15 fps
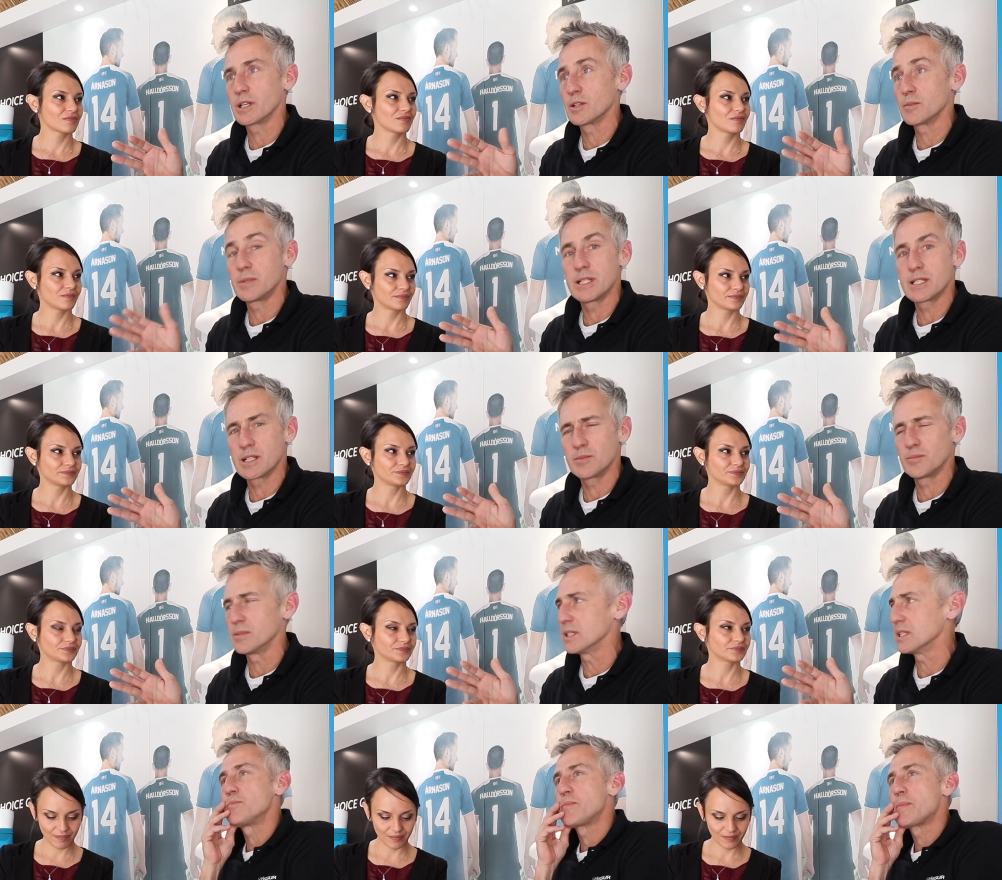Speaker 1: I go, please help
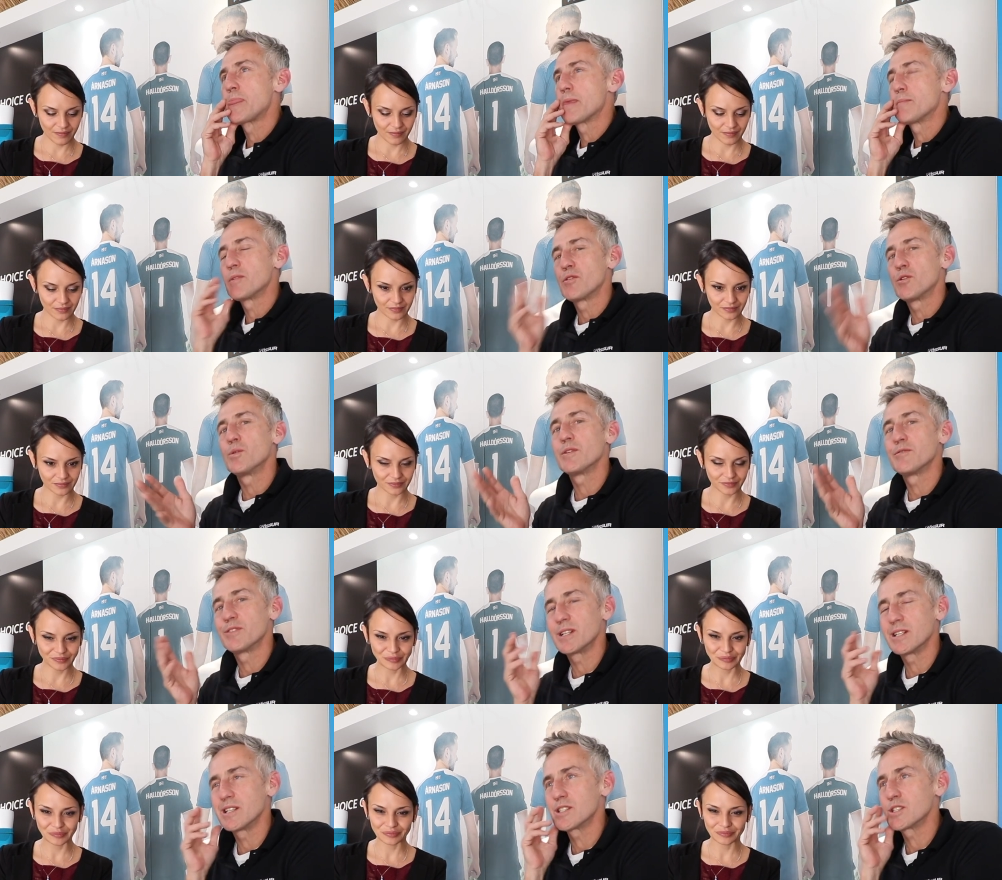me. Before we
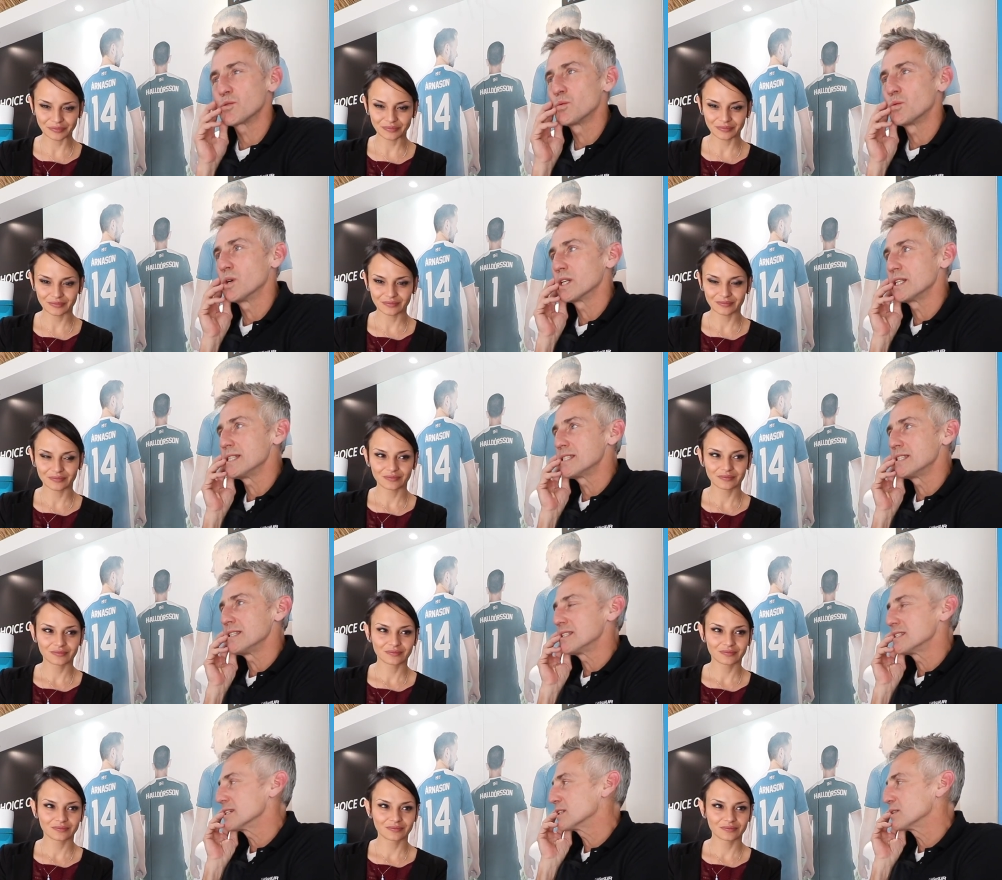finish, what is
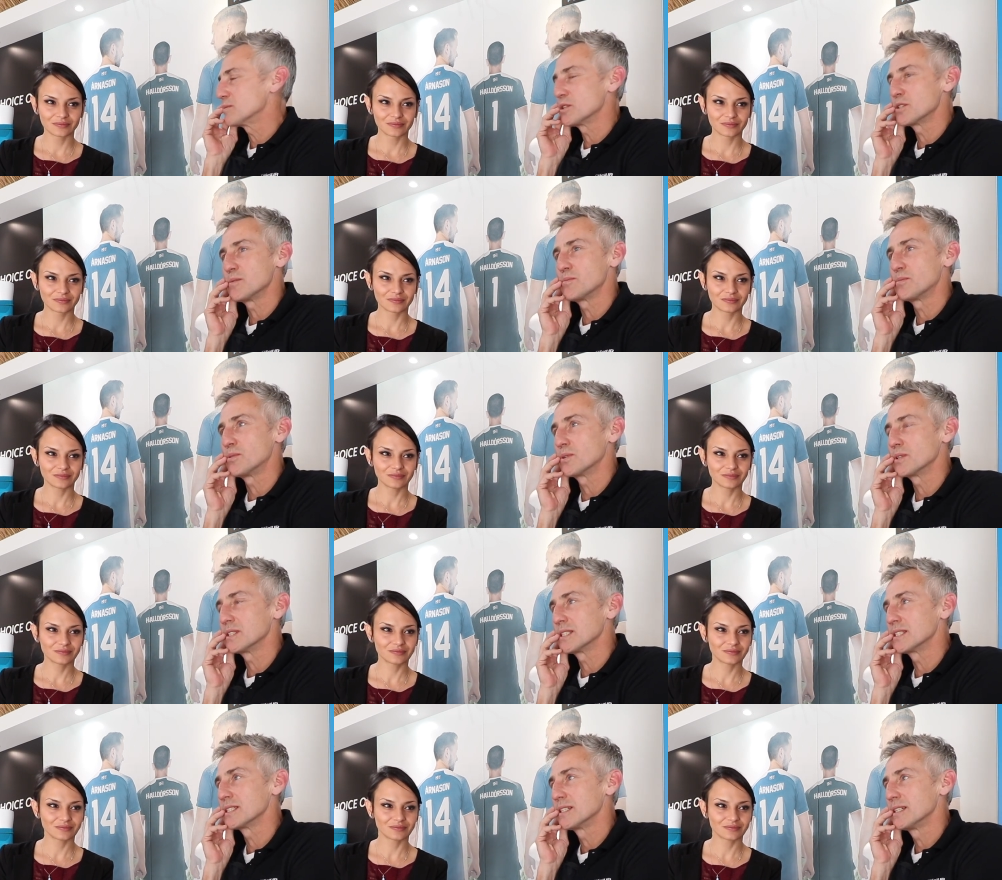the single most
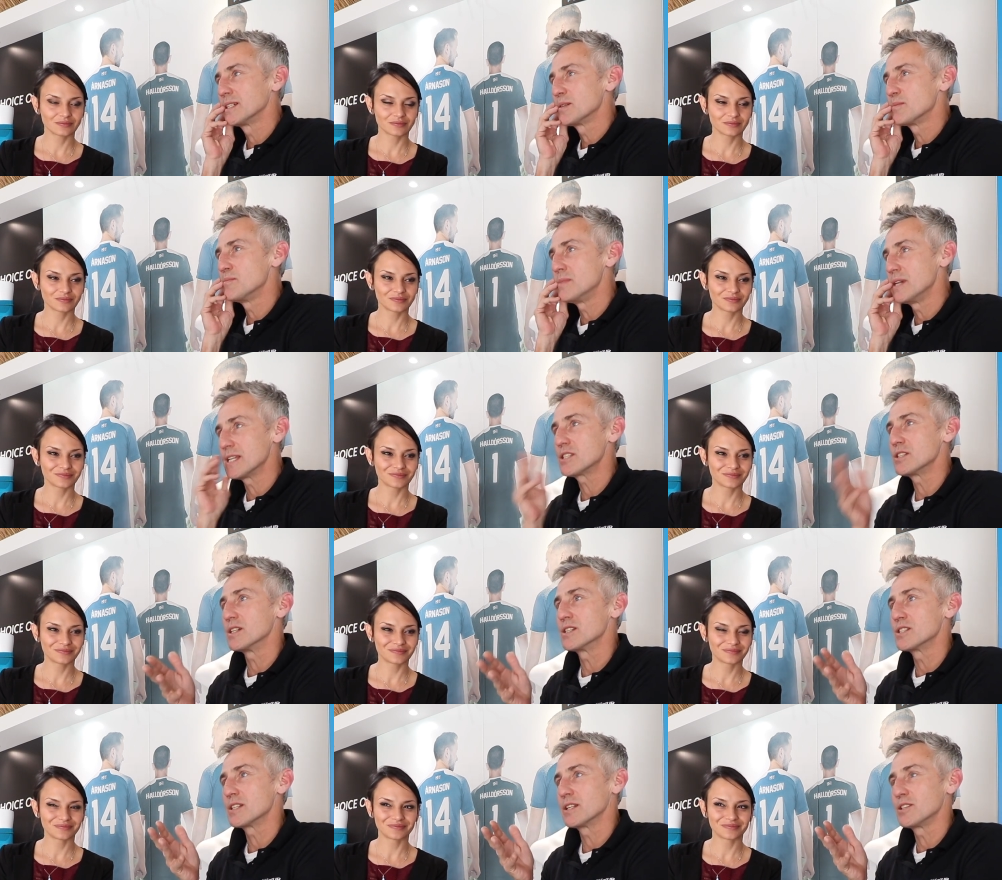important
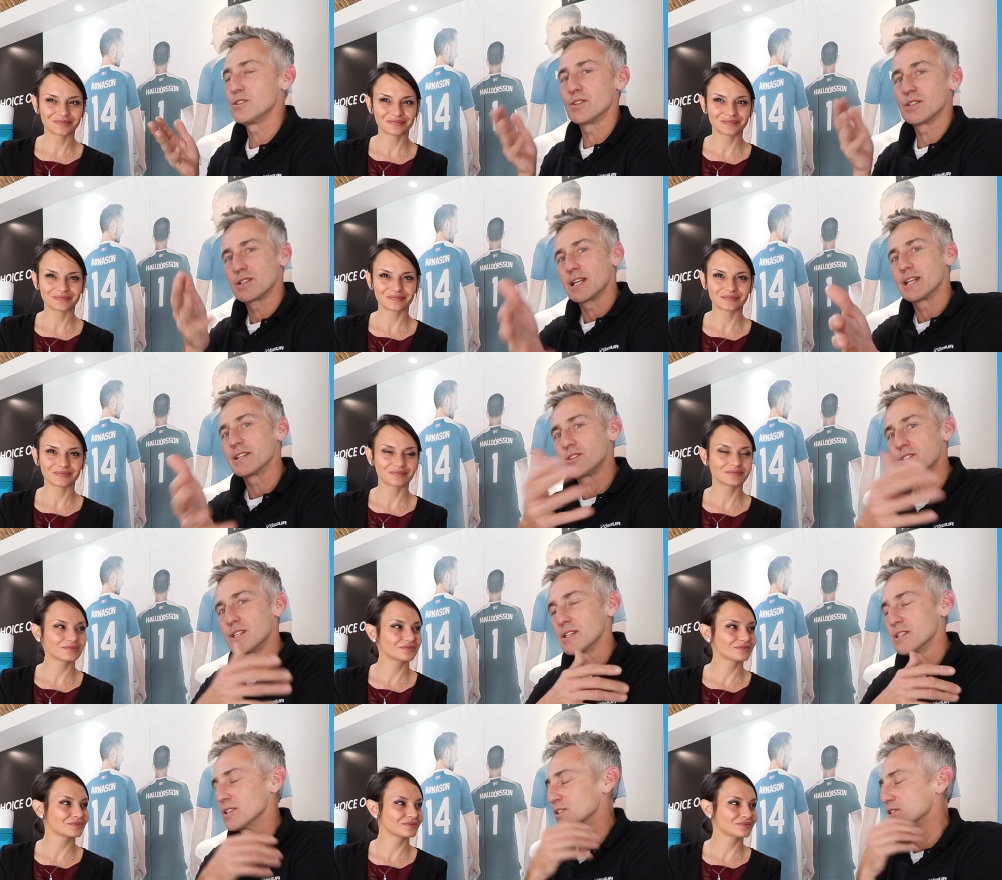message that you'd like to
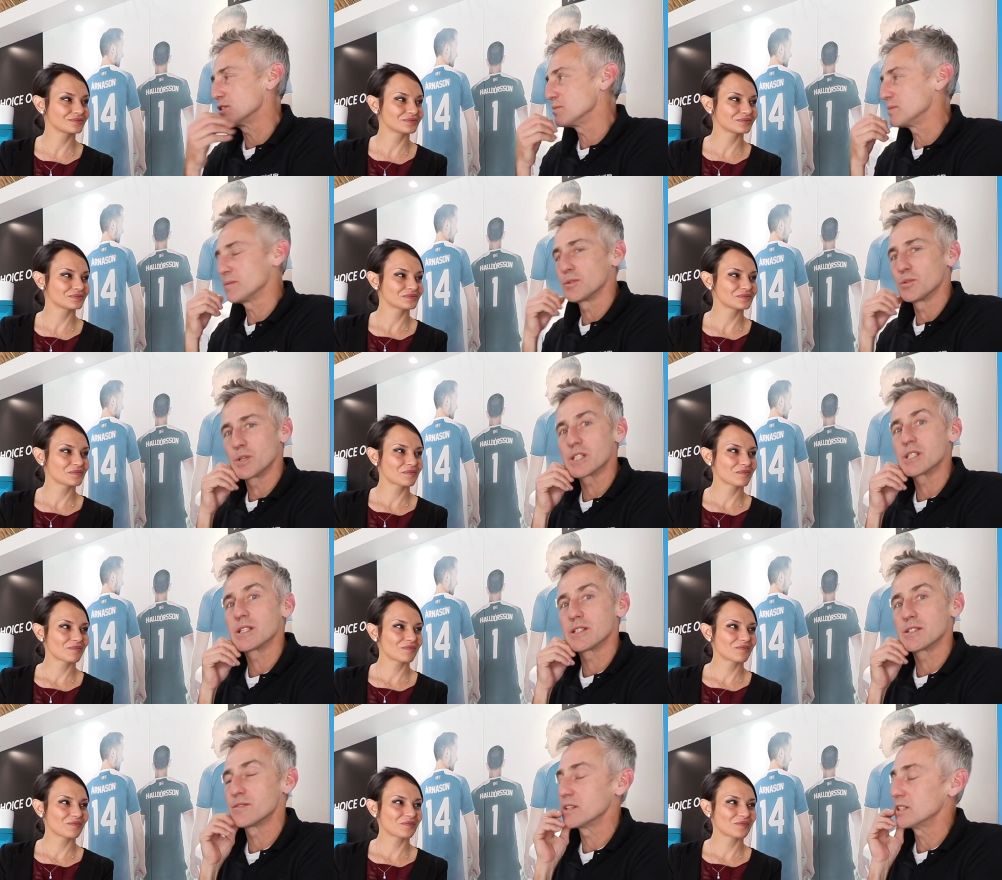send out to people
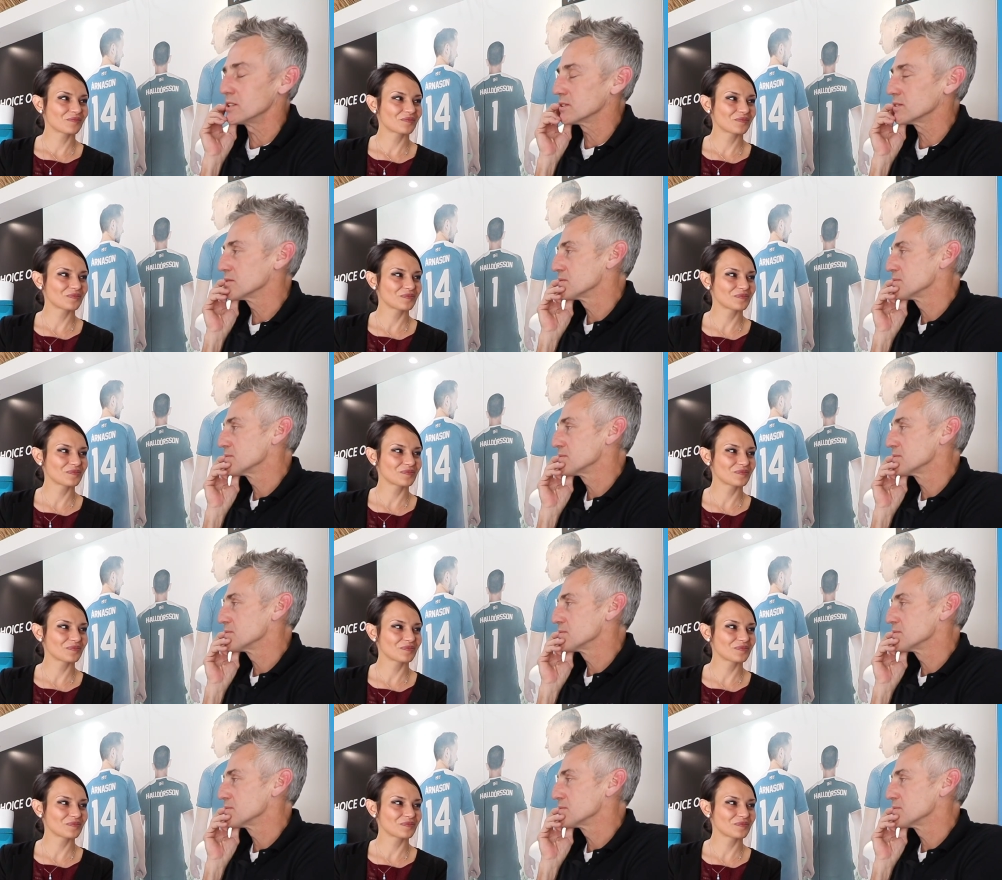watching this video?